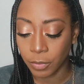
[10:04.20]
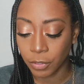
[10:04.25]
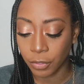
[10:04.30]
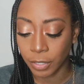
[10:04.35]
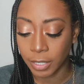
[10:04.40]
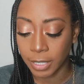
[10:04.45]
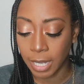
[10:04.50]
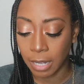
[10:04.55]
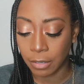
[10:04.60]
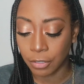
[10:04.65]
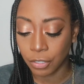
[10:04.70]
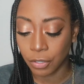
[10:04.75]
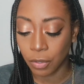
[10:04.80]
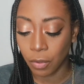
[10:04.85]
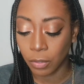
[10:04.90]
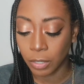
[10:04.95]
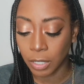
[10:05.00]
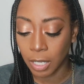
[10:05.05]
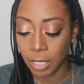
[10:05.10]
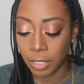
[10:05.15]
screen down. Just
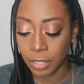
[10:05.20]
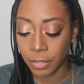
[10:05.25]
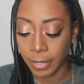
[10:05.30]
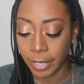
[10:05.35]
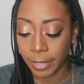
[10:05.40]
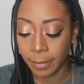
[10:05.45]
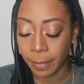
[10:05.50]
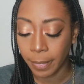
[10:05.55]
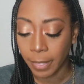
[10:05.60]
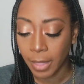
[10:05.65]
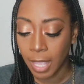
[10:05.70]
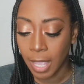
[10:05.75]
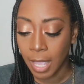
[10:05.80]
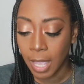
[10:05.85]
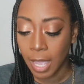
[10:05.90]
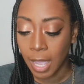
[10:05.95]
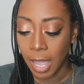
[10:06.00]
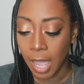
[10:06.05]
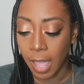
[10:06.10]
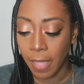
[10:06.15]
hold on to it,
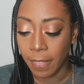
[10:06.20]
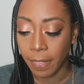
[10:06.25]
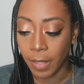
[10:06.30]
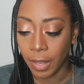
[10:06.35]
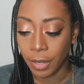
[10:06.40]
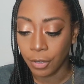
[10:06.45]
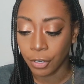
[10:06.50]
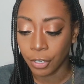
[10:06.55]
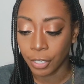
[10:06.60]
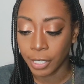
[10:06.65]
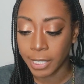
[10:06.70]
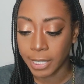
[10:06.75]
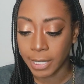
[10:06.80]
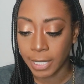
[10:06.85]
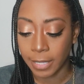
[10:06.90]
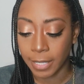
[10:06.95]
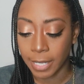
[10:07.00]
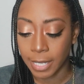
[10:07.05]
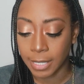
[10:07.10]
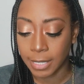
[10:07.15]
and then you're gonna
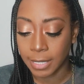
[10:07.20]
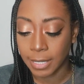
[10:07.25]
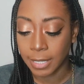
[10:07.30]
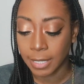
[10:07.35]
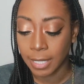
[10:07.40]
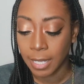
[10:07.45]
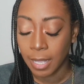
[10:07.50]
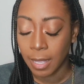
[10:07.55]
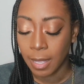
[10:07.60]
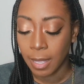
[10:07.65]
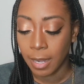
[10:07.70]
see this.